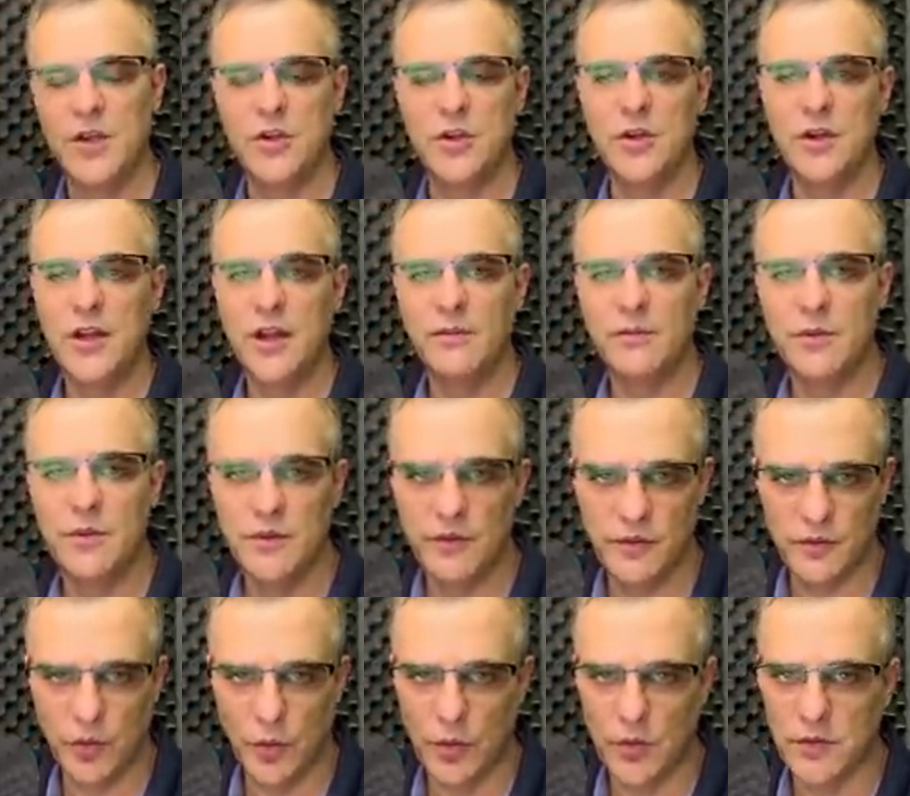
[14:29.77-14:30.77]
You don't have to
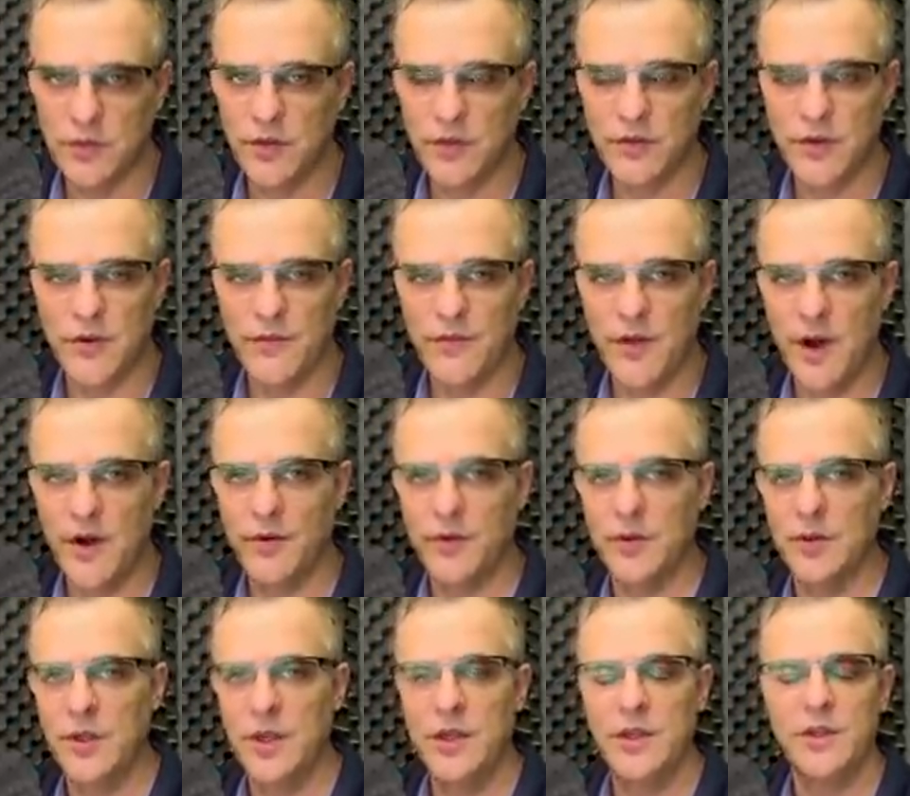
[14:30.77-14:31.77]
install Cisco
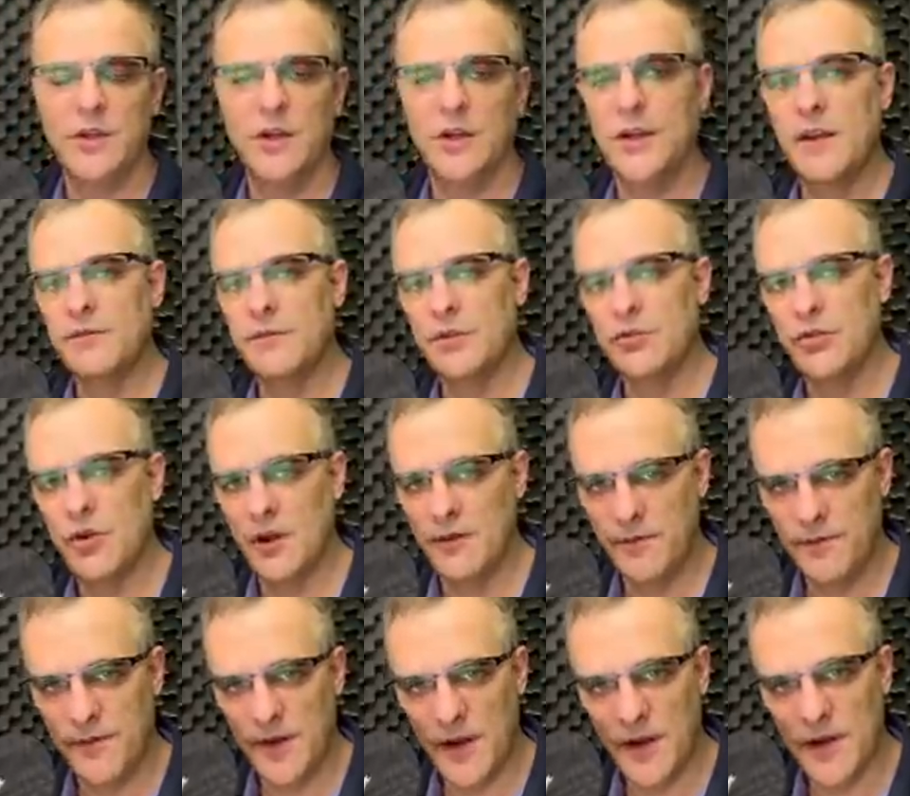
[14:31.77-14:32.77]
VIRL. You don't have to try
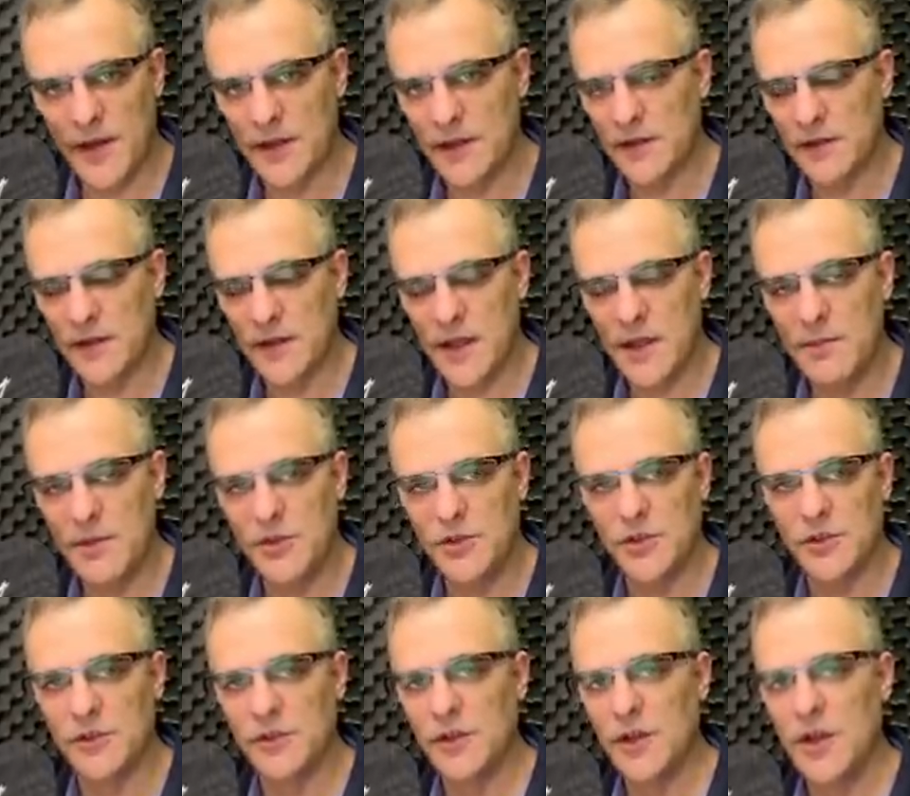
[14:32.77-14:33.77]
and find the
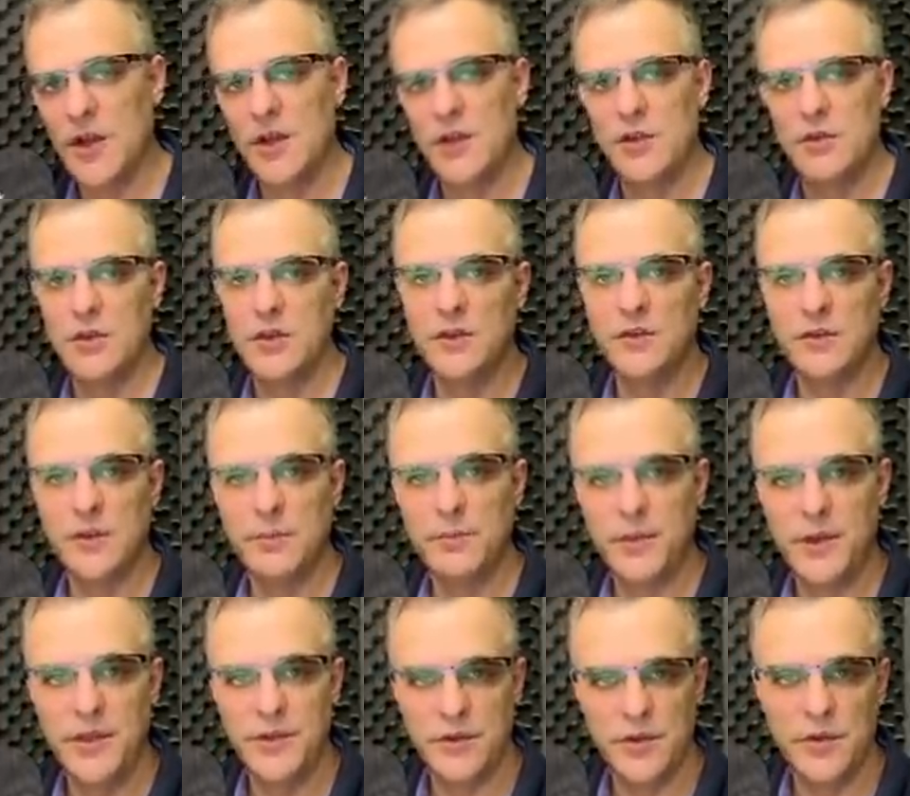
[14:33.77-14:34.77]
images. You can
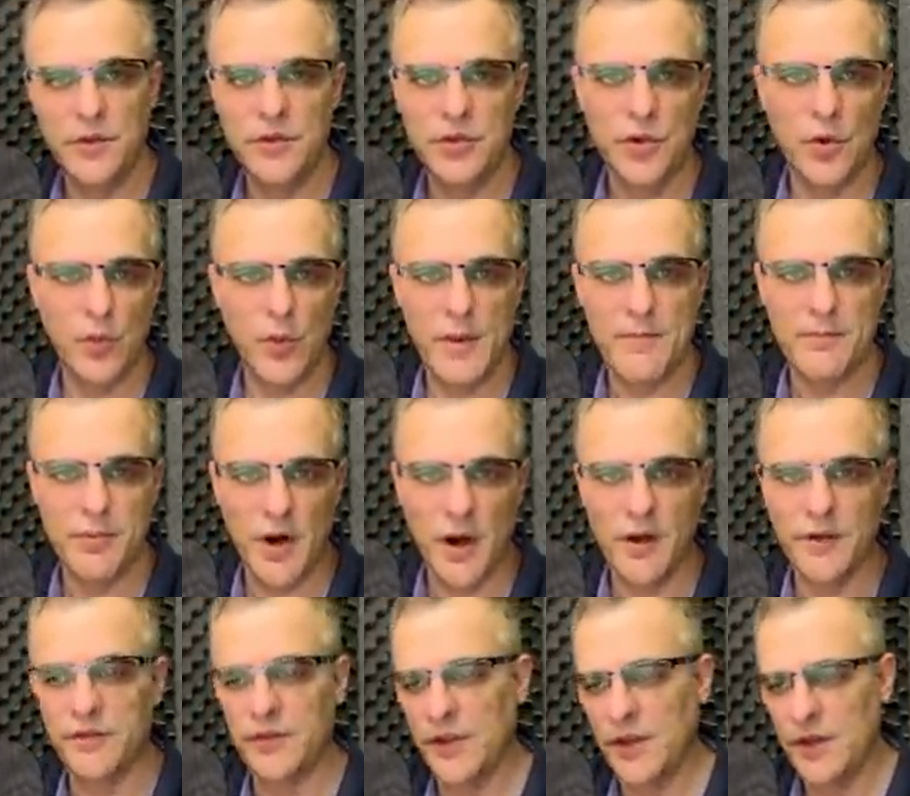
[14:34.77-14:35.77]
simply use your web
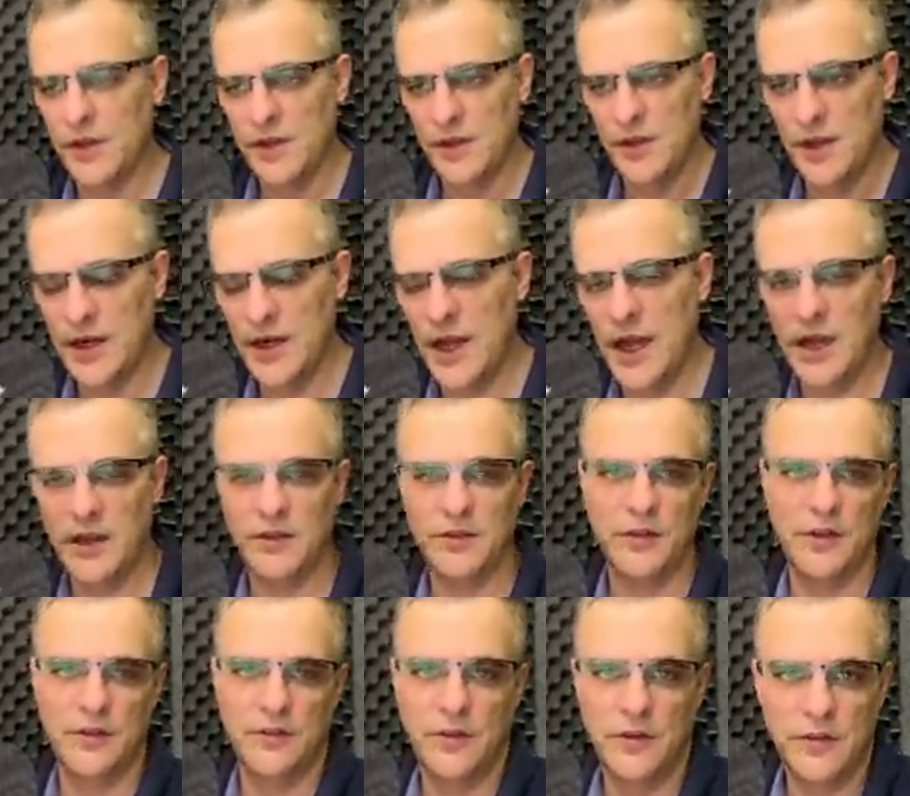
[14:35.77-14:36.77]
browser and
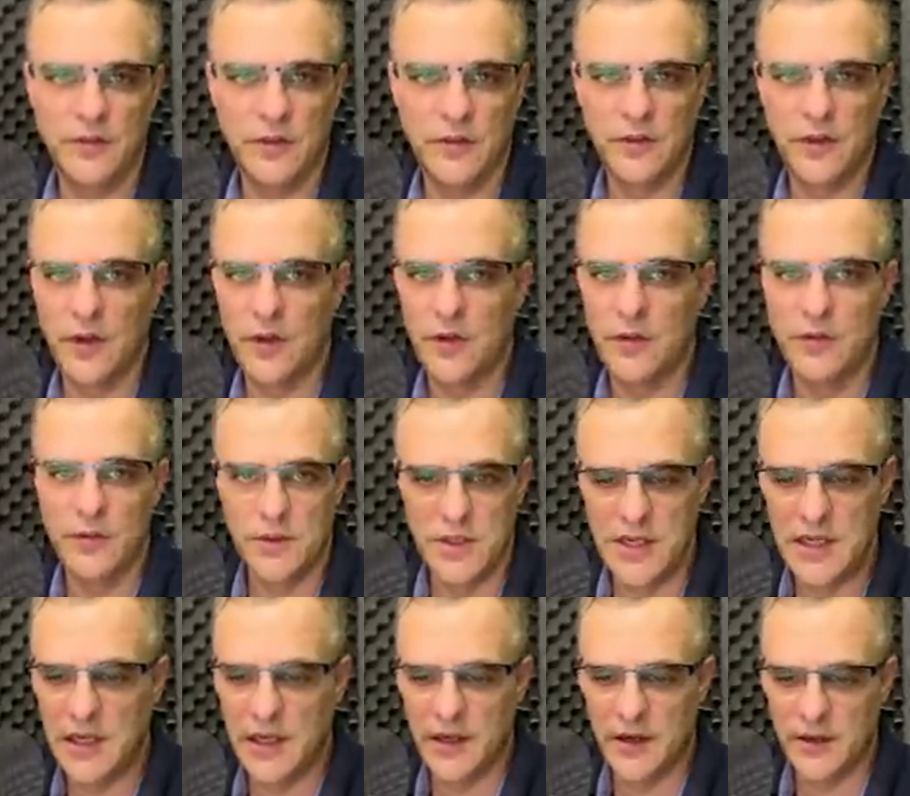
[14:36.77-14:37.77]
access Cisco
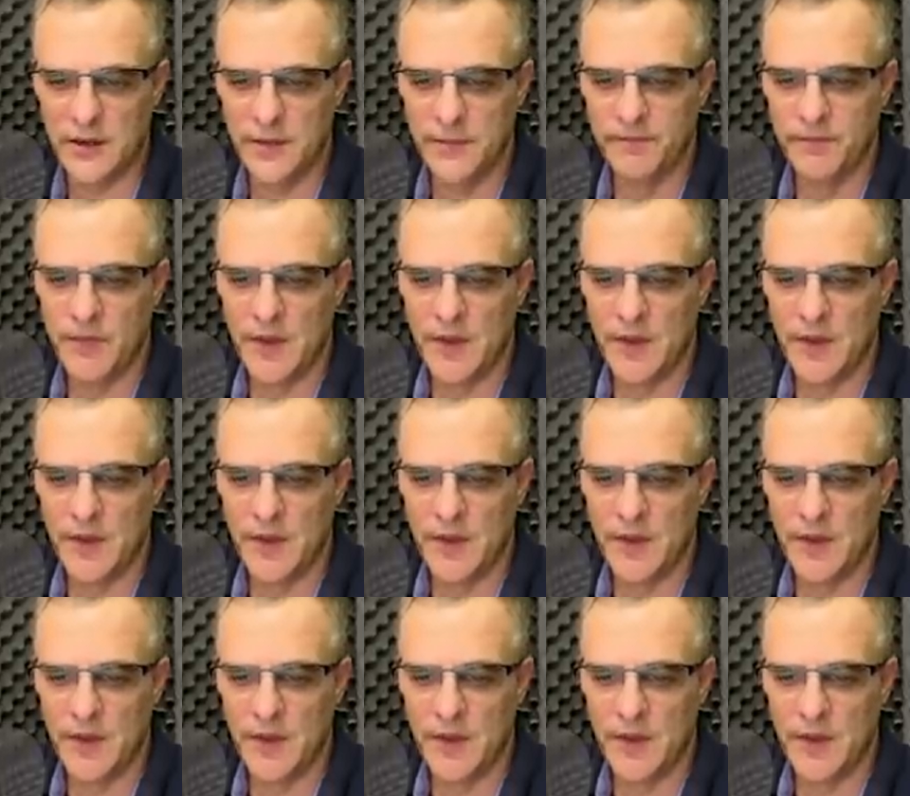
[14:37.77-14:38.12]
dCloud.